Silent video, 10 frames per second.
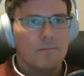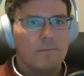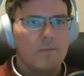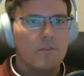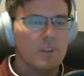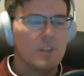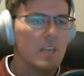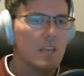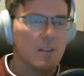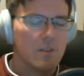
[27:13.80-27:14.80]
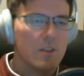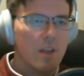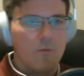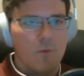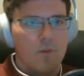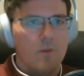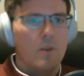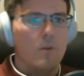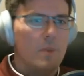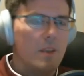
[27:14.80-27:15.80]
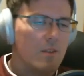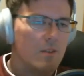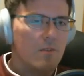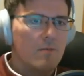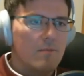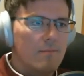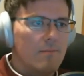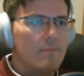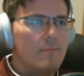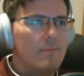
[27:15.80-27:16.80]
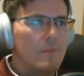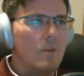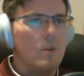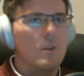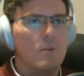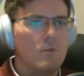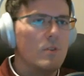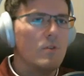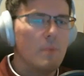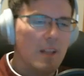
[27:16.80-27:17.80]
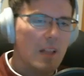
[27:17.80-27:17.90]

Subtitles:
physique and stuff, where because you're spending a